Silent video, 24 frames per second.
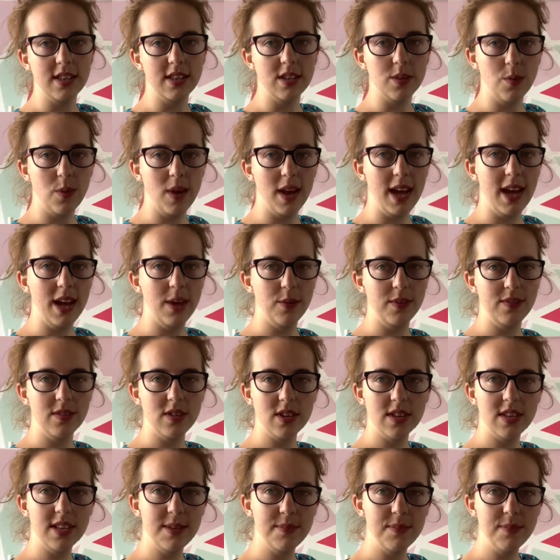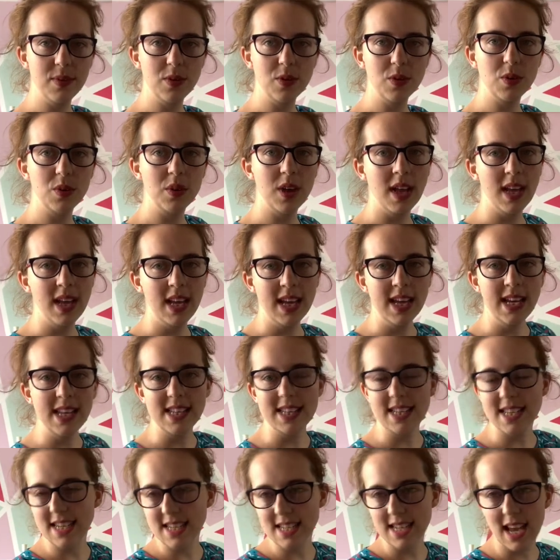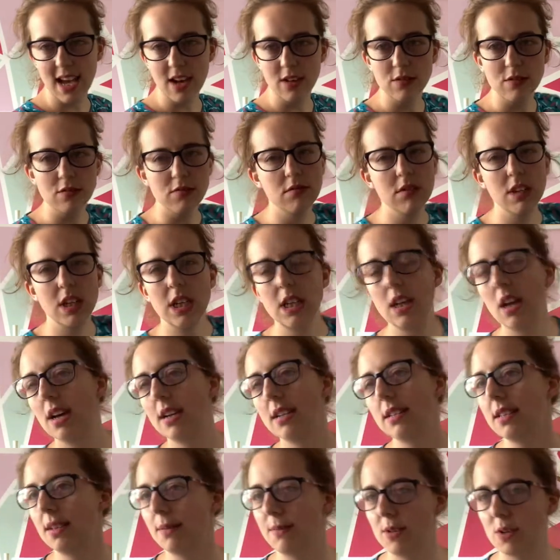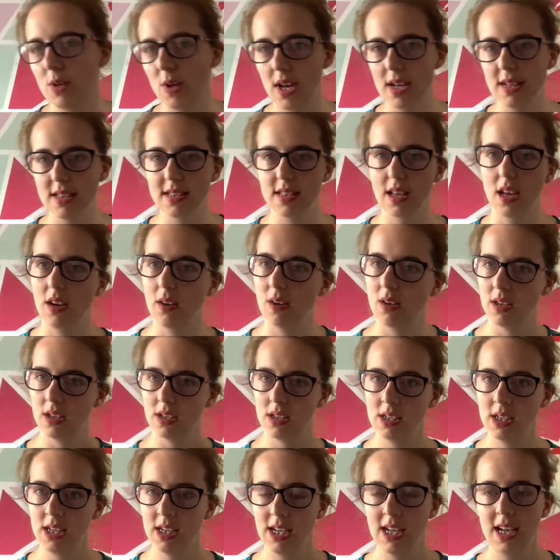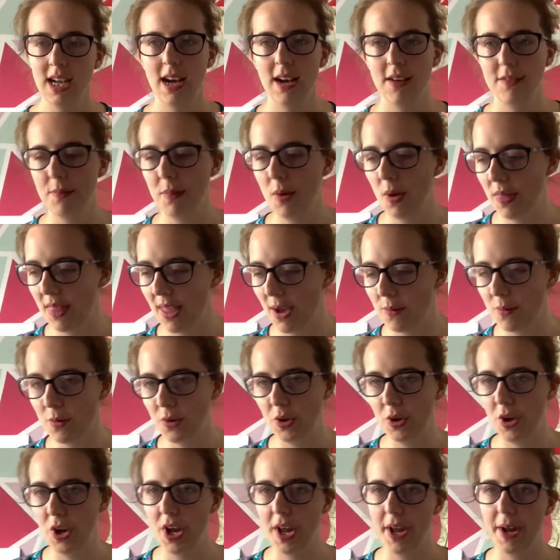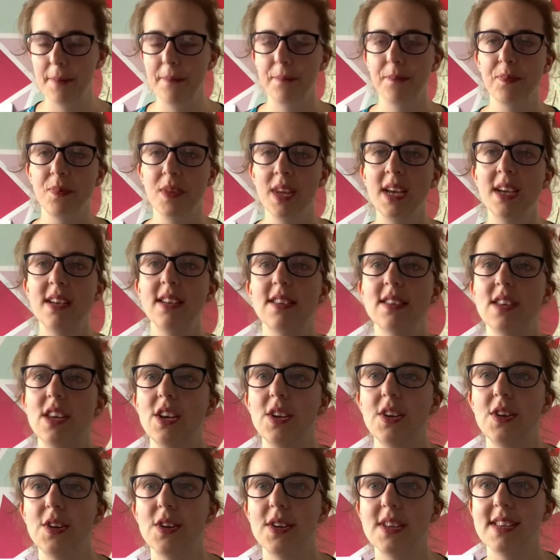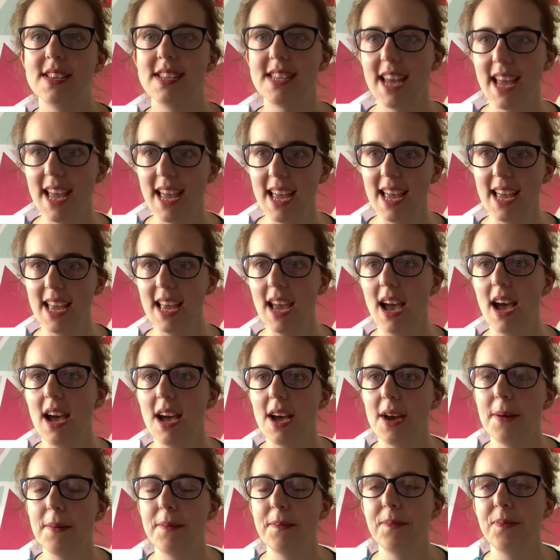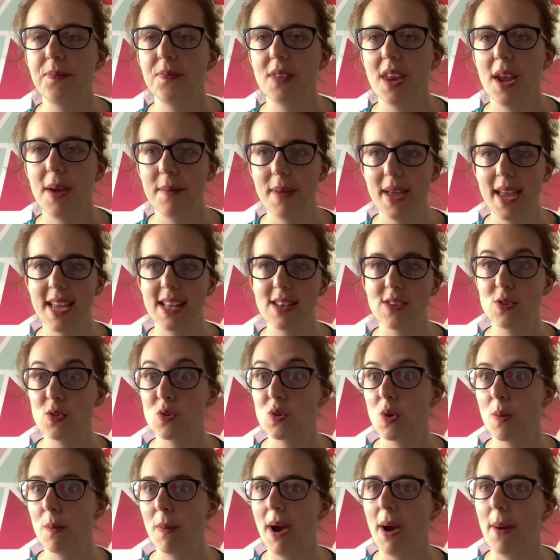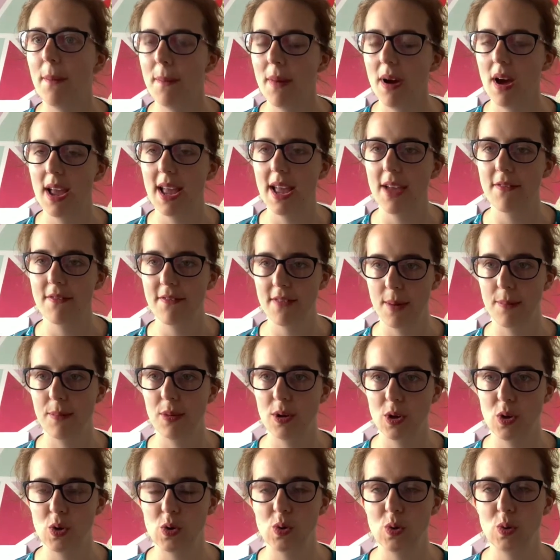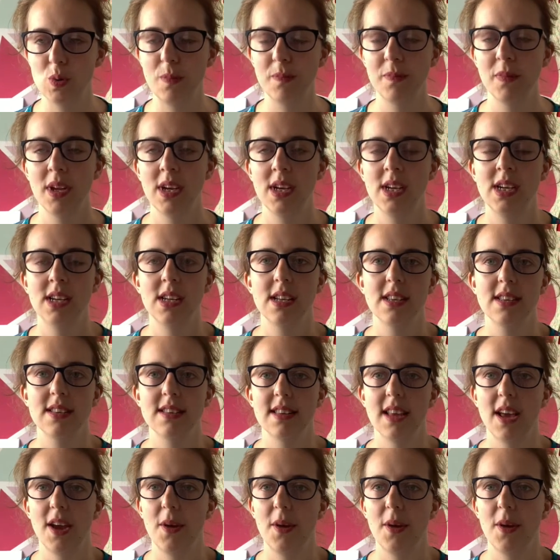to wear with just simple details, a really nice summer dress, so I've put that one on her. So today I'm here to talk about my fabric haul. So